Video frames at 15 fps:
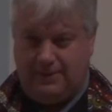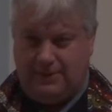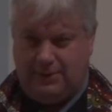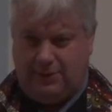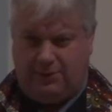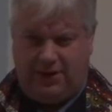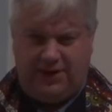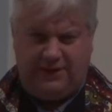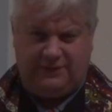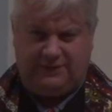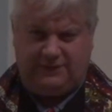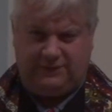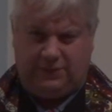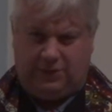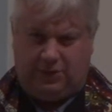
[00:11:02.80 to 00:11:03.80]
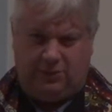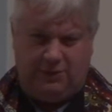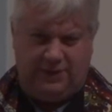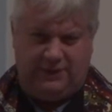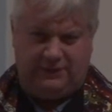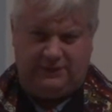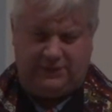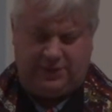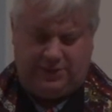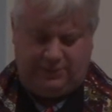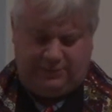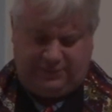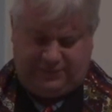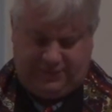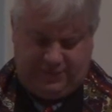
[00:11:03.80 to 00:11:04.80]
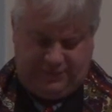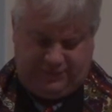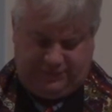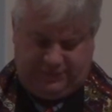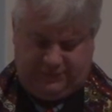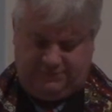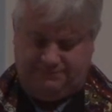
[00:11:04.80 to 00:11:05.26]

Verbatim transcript: grace always comes first.